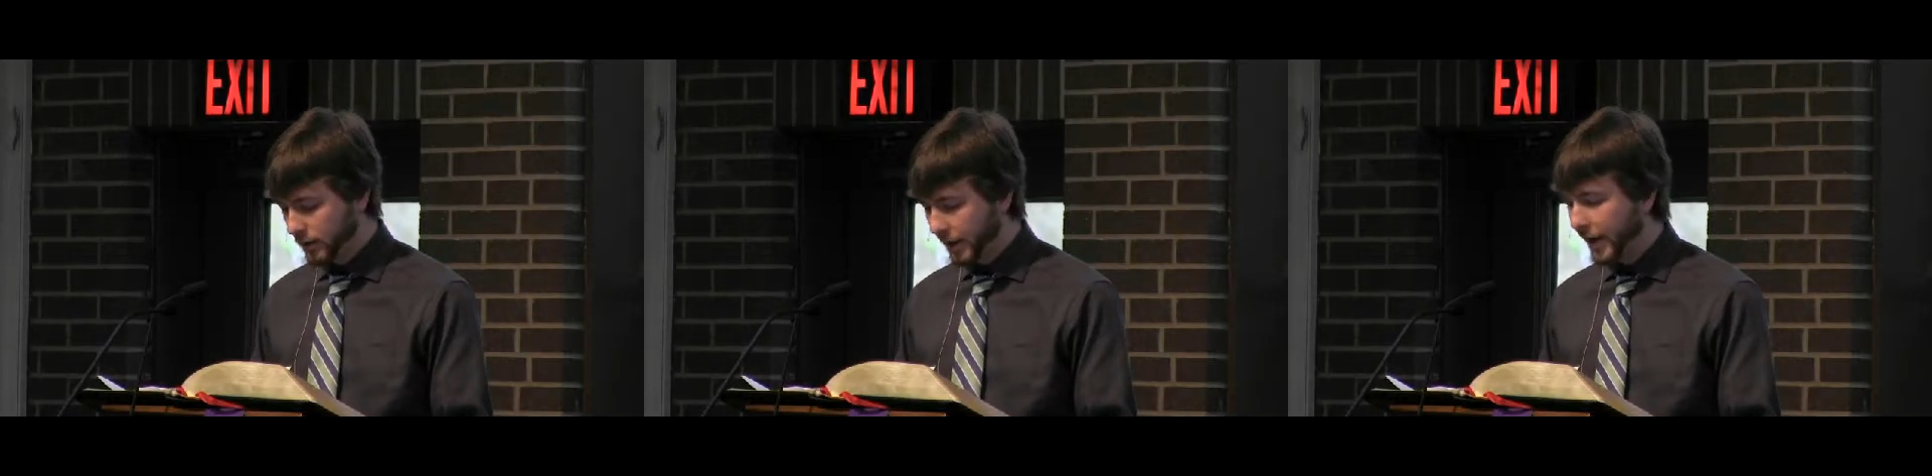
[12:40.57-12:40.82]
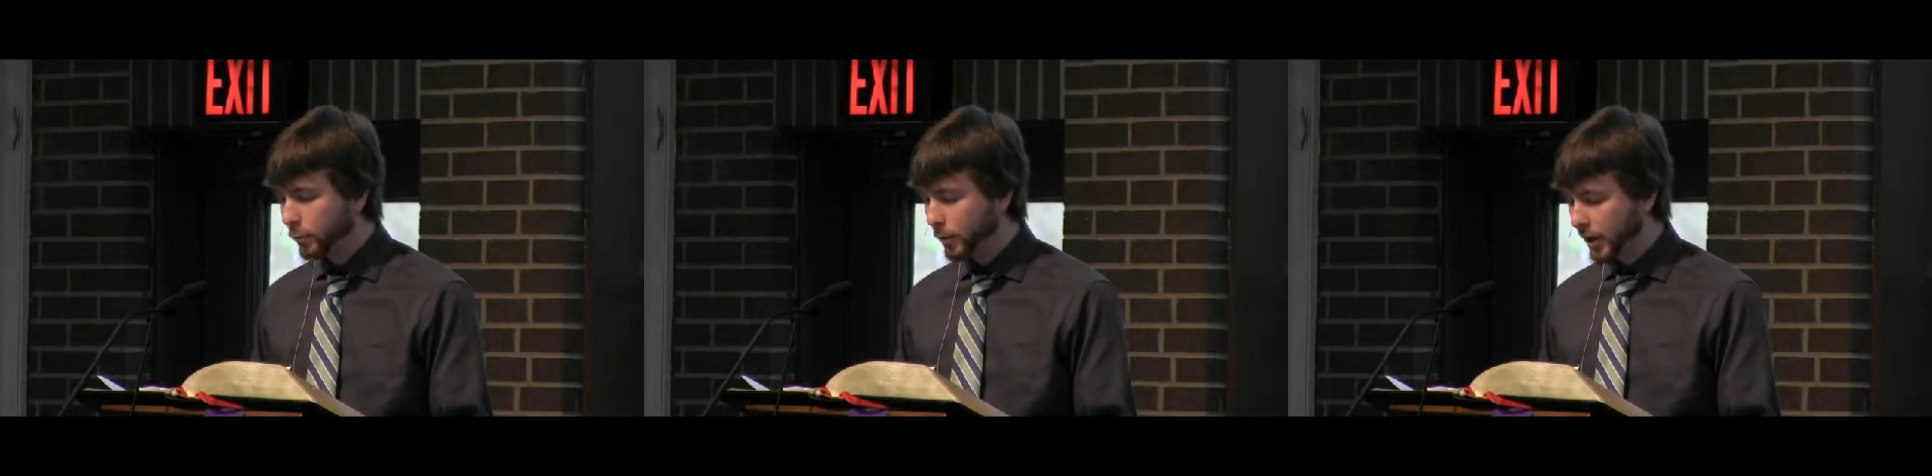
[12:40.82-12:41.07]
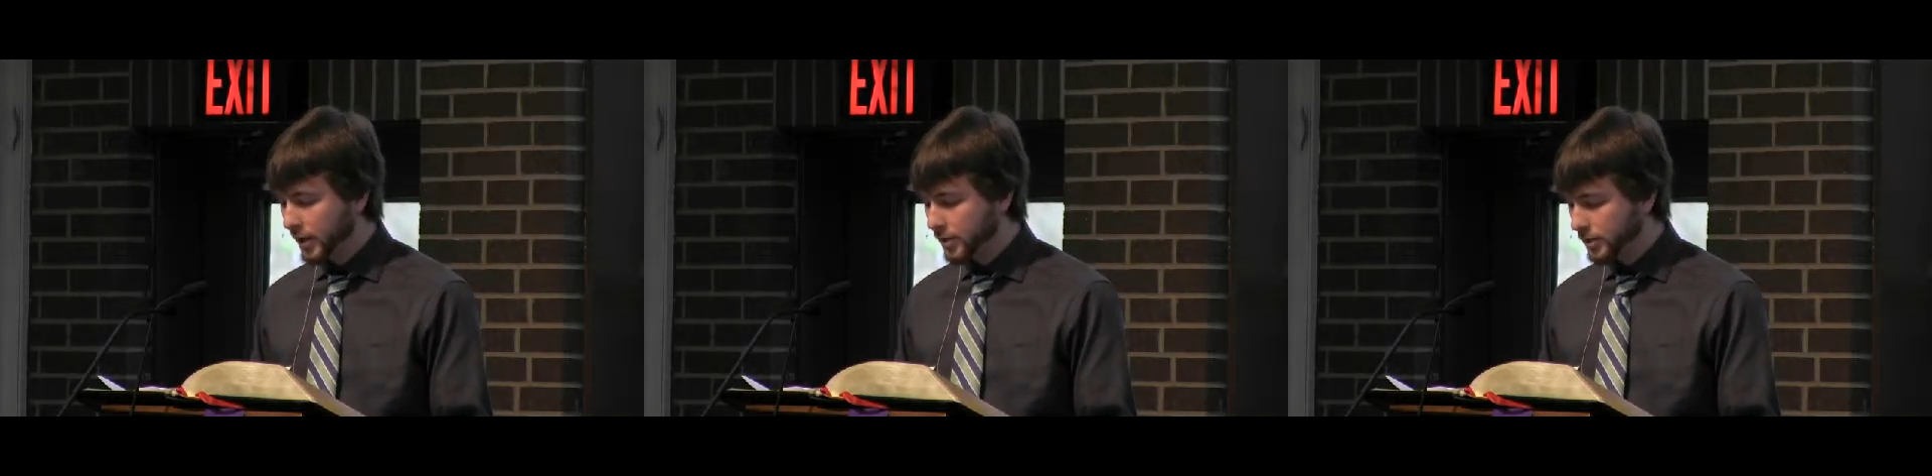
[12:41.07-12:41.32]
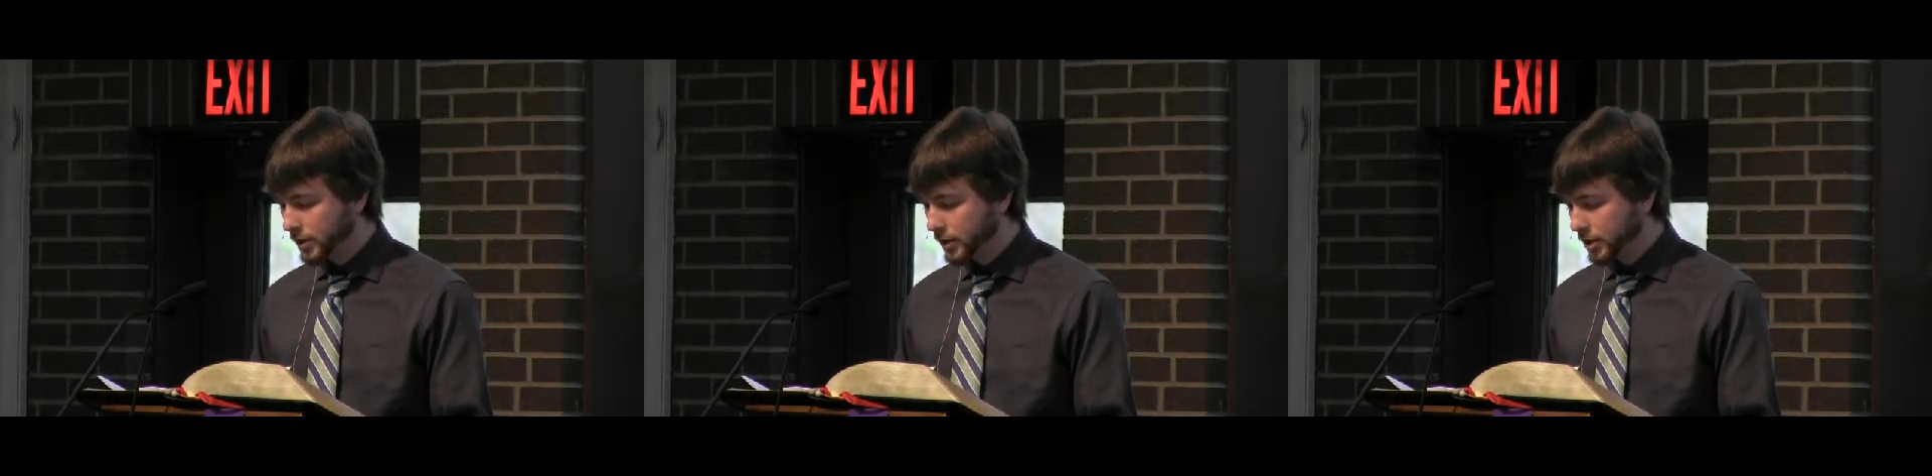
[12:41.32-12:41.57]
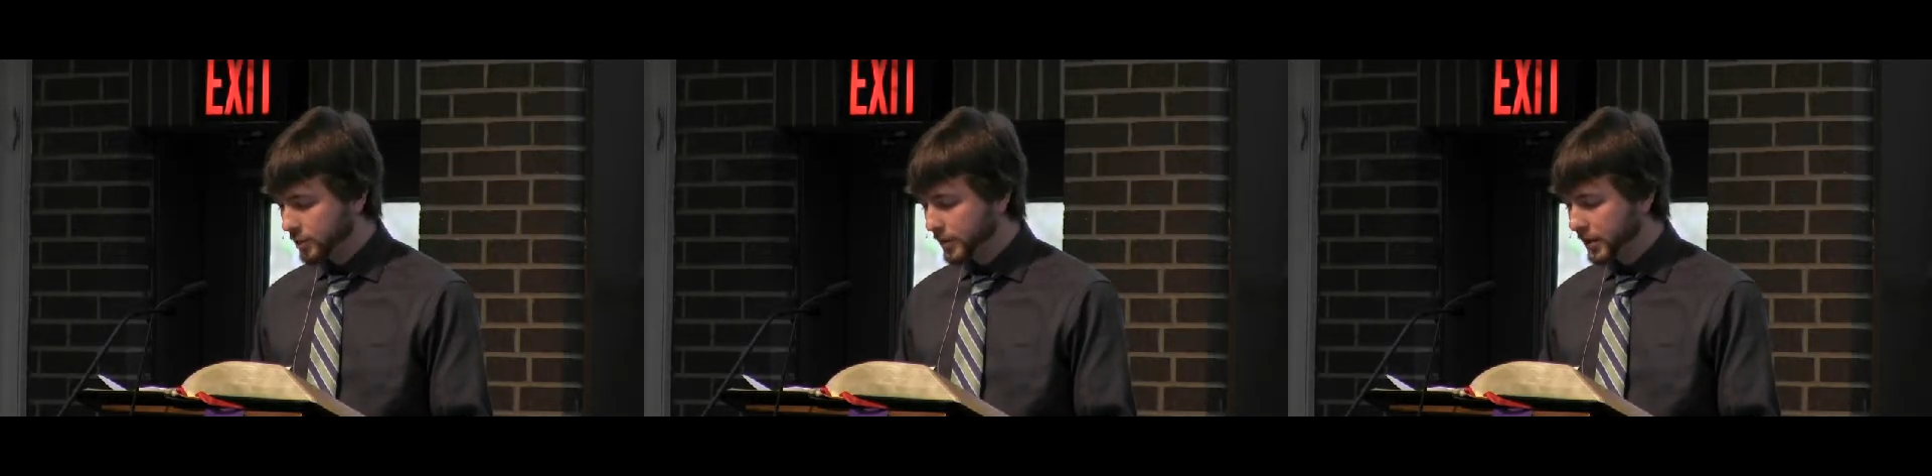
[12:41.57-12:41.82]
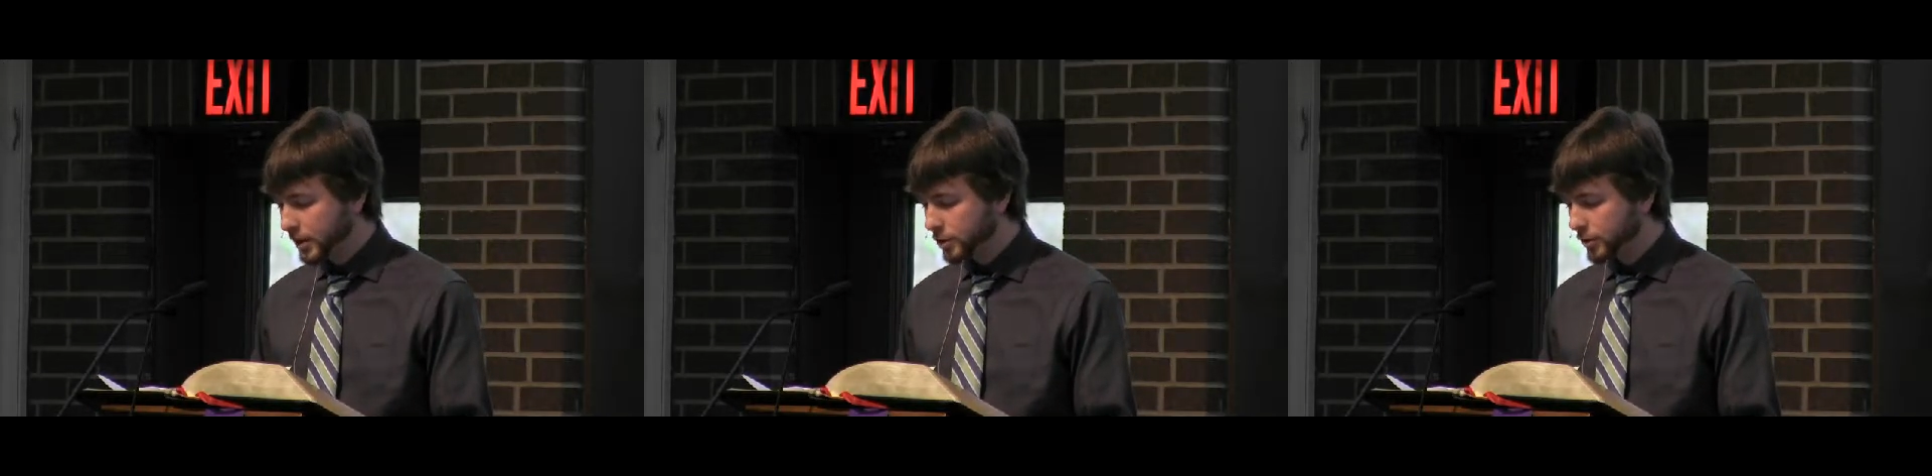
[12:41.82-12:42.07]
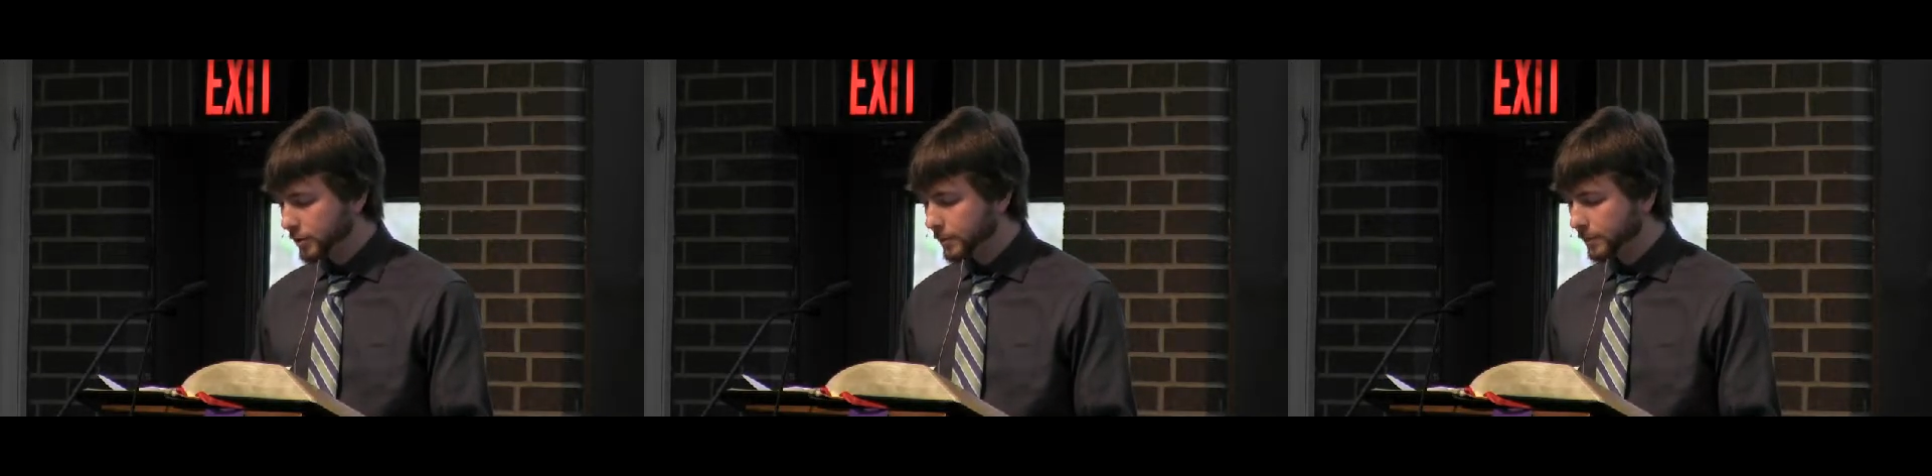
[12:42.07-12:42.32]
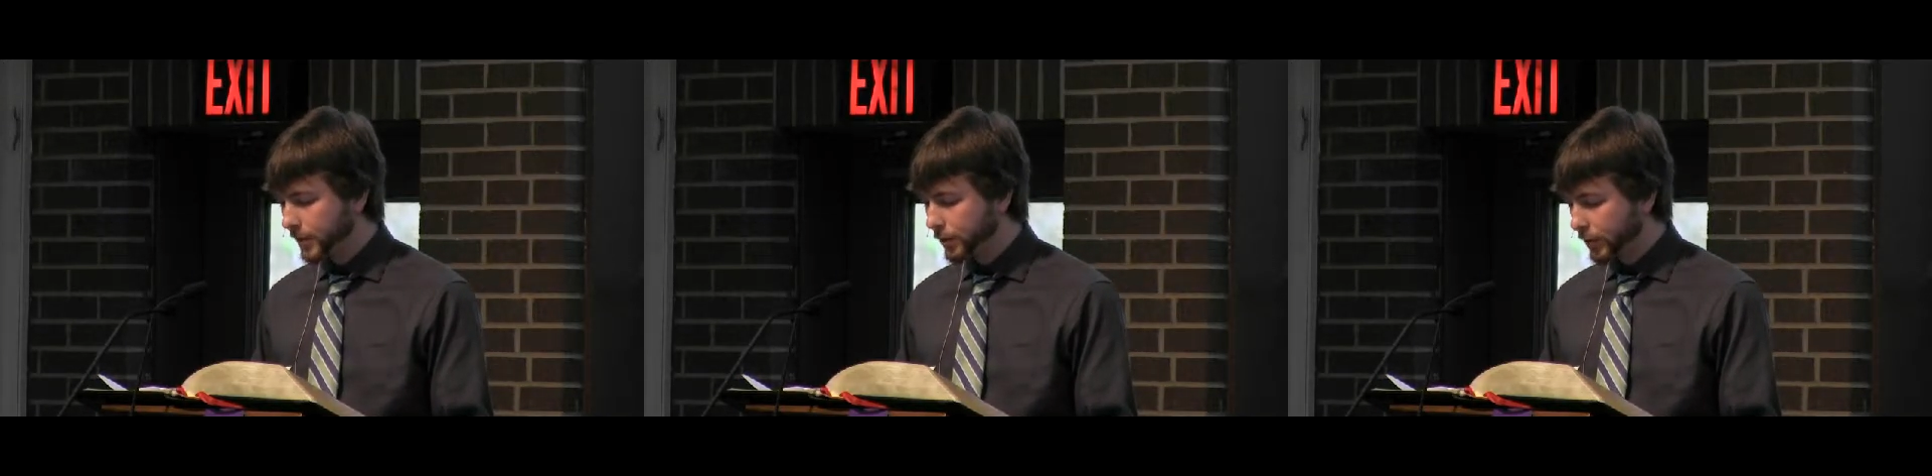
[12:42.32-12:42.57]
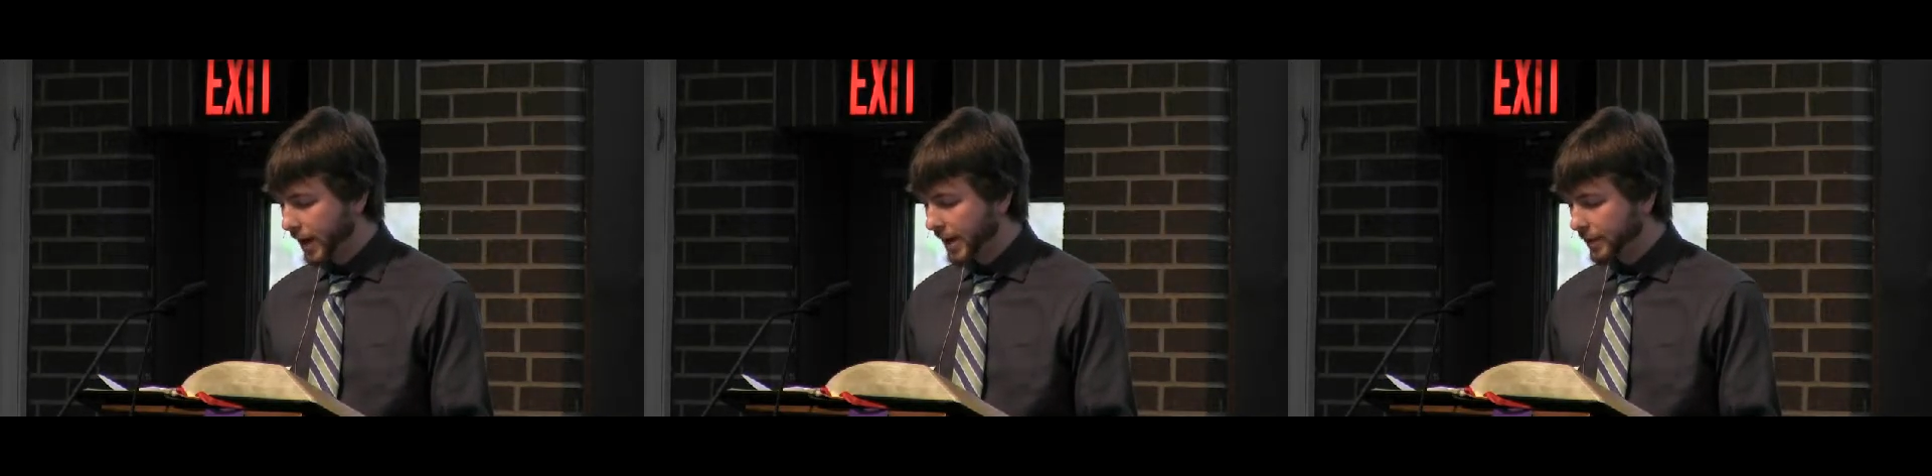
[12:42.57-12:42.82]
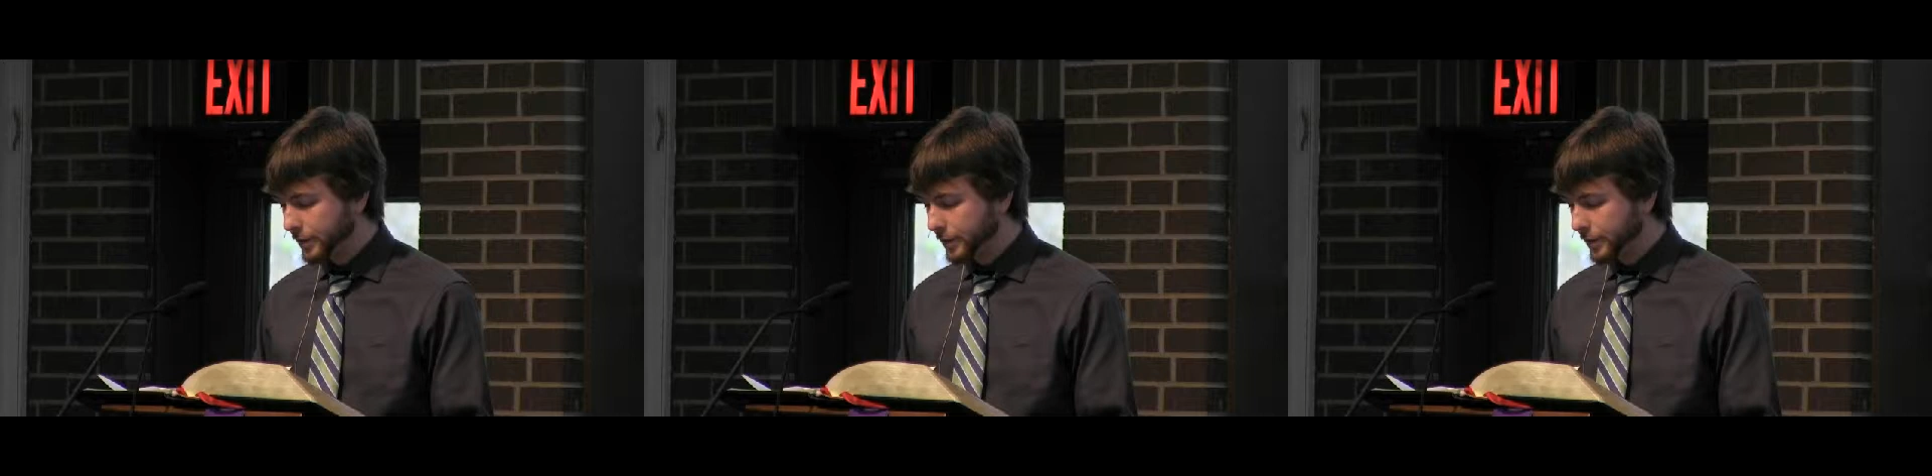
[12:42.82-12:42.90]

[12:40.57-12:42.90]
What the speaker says: Likewise, just because you didn't feel right